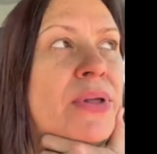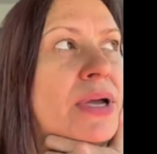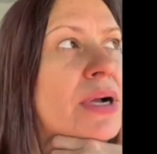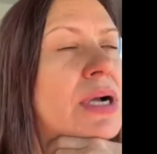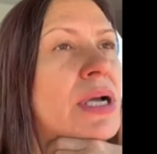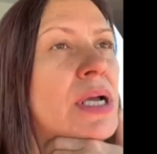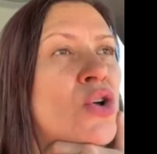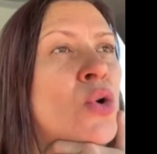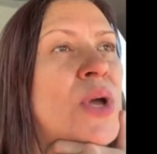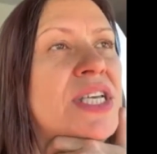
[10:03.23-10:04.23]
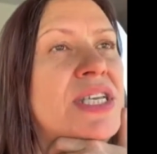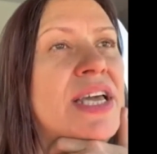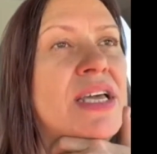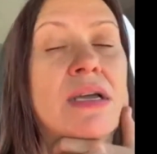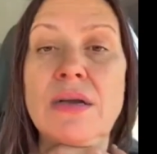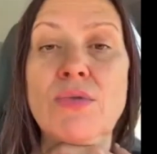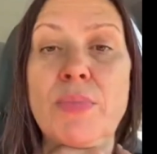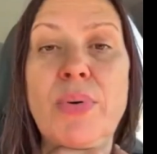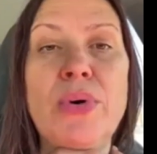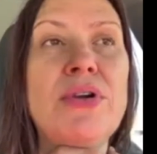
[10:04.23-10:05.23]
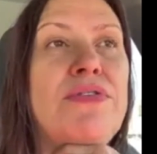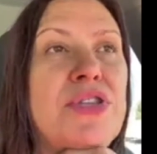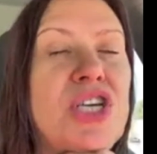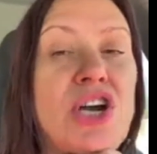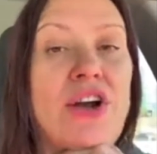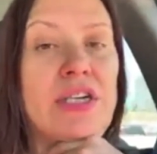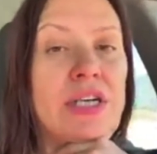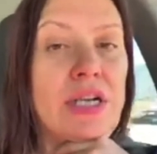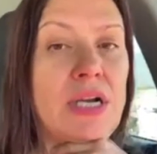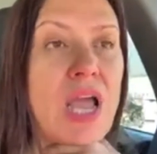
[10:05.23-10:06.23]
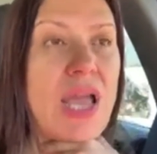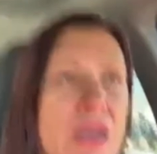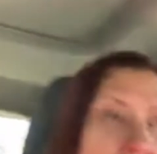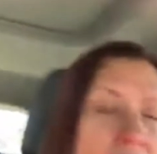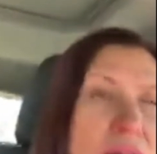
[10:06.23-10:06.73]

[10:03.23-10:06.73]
Bullock, who is a reporter for The Guardian, and